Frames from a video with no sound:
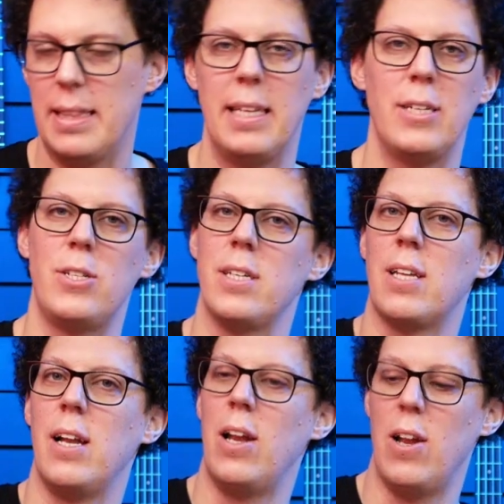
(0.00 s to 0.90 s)
There's just
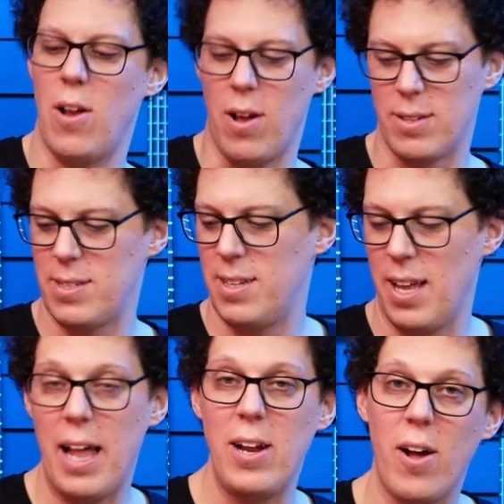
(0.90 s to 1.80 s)
a lot
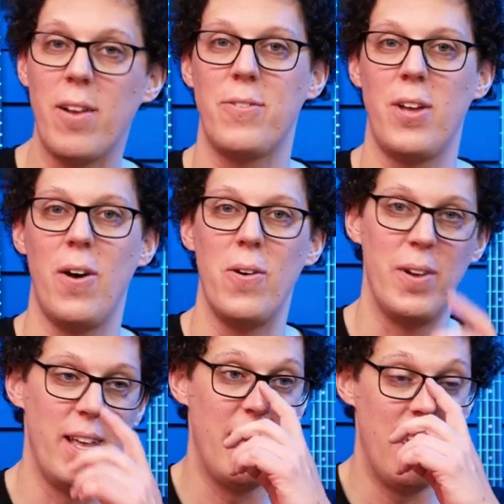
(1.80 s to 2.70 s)
of
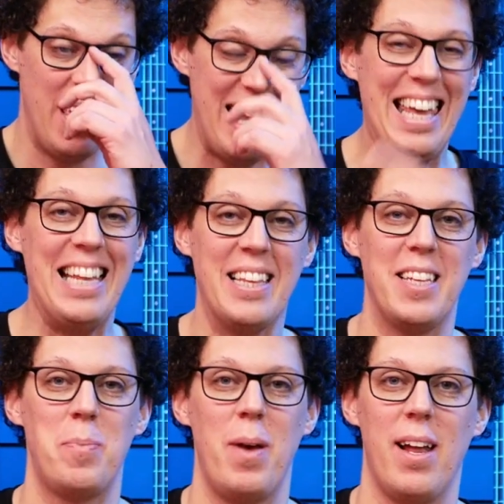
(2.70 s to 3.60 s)
tone in
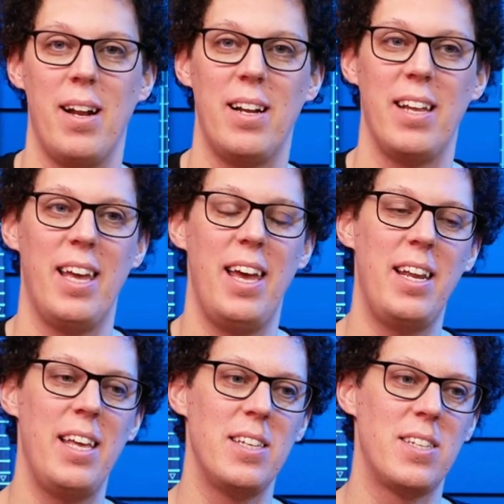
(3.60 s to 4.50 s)
this pedal. It
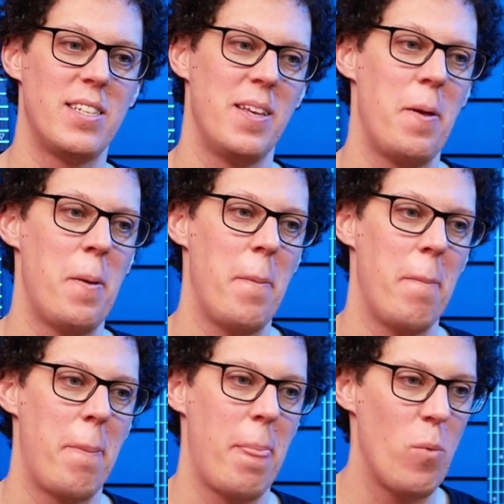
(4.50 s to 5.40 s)
is
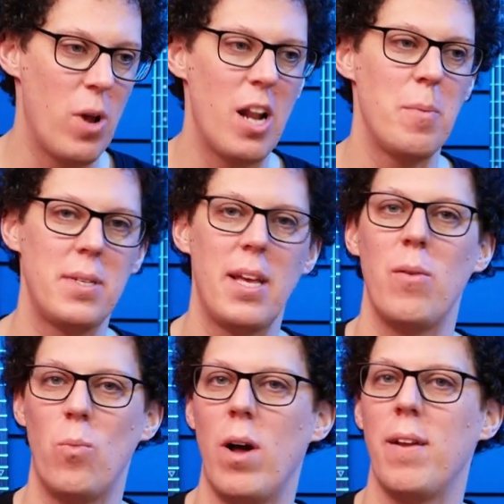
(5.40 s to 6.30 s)

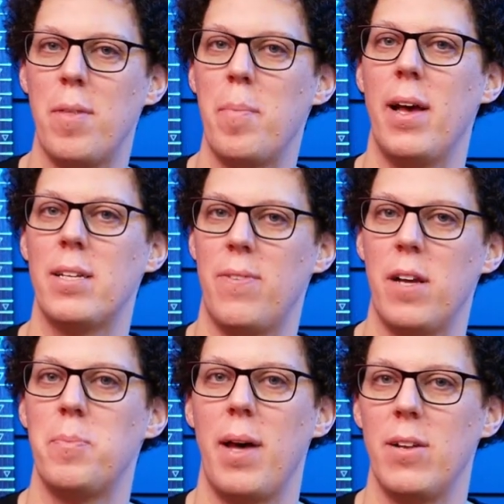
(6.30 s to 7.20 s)
100% one of the best
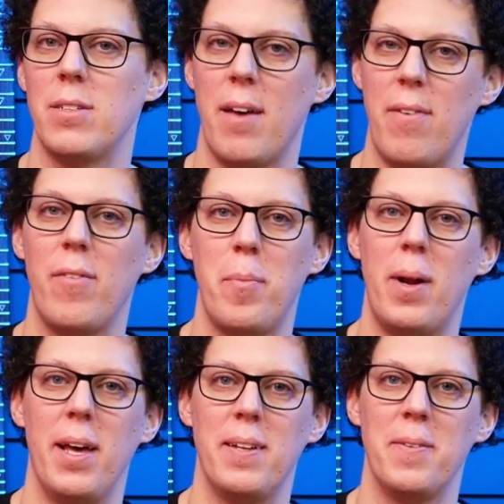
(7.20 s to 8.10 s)
fuzz pedals I've ever
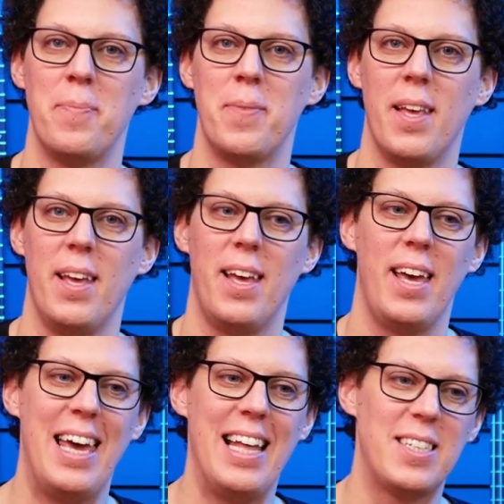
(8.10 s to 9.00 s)
played.
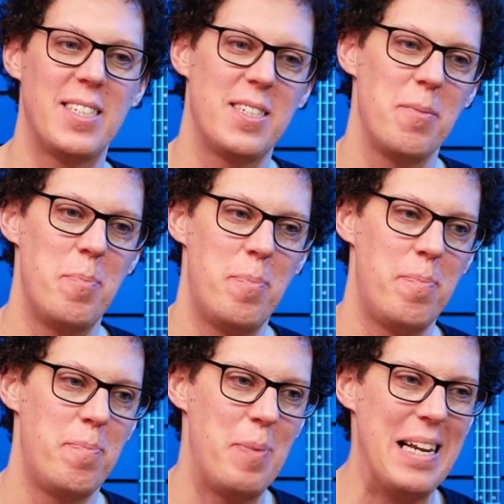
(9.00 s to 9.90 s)
It's
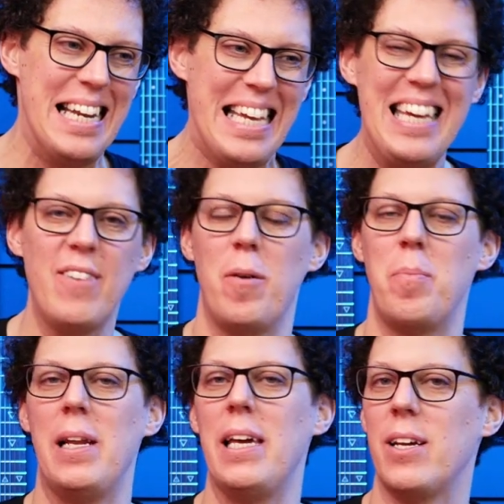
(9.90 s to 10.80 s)

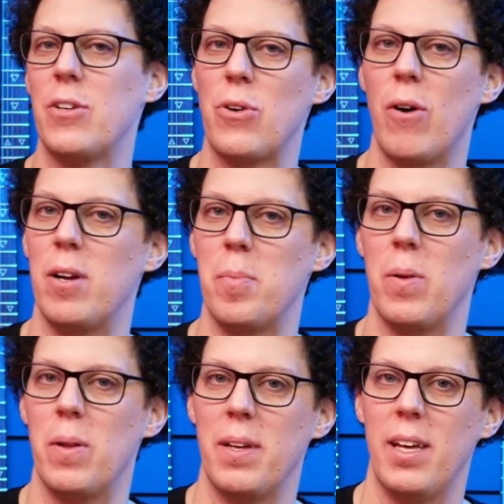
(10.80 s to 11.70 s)
believably
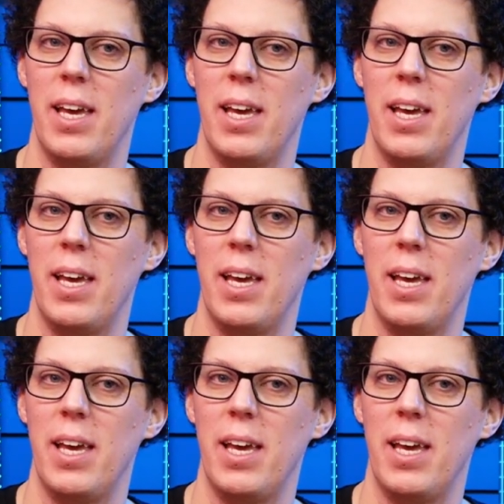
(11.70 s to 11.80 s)
controllable.